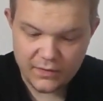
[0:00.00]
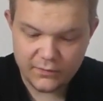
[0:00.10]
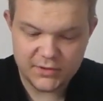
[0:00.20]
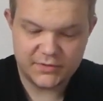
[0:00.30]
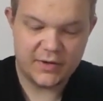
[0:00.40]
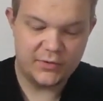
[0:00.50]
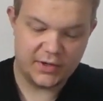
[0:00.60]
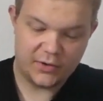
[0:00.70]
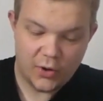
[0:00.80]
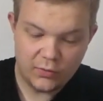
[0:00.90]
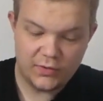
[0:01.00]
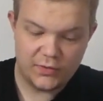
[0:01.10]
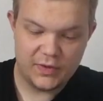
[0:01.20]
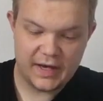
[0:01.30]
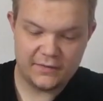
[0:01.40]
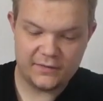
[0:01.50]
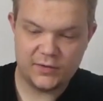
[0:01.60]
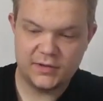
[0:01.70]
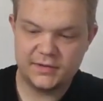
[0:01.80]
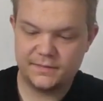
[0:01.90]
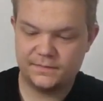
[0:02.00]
First round you can only do that, of course.